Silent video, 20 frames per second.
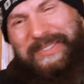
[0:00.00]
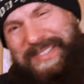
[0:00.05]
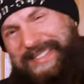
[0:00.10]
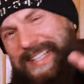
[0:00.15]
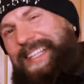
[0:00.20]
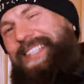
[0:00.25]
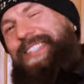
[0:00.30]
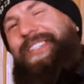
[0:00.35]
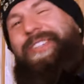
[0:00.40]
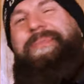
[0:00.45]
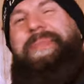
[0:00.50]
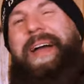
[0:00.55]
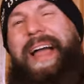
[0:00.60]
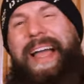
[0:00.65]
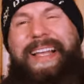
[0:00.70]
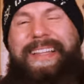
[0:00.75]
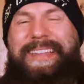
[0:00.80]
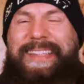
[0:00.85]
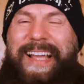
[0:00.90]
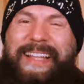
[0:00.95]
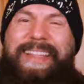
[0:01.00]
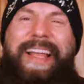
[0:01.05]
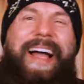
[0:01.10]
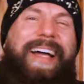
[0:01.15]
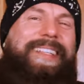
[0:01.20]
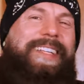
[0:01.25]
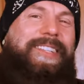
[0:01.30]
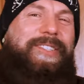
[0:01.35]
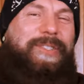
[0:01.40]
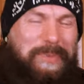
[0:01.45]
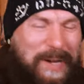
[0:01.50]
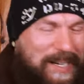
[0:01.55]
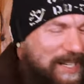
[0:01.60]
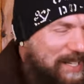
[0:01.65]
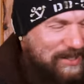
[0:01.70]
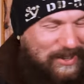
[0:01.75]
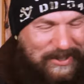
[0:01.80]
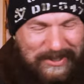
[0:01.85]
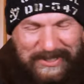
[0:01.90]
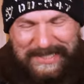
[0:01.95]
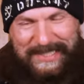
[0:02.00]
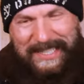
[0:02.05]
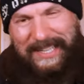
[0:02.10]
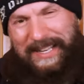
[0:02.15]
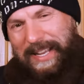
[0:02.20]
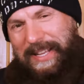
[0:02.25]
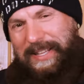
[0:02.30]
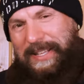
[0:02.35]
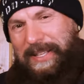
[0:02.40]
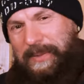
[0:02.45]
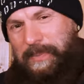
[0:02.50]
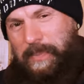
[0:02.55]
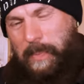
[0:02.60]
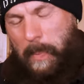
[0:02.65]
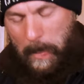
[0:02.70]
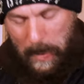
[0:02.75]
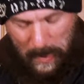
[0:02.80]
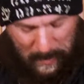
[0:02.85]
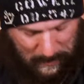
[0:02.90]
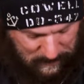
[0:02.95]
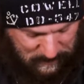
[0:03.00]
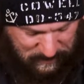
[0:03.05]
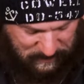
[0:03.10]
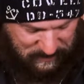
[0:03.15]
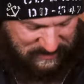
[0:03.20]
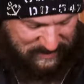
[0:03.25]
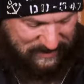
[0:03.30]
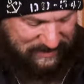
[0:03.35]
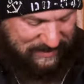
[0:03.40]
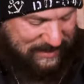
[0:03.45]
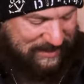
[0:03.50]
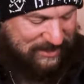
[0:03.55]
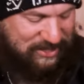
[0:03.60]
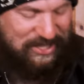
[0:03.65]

set you back $920 Canadian. This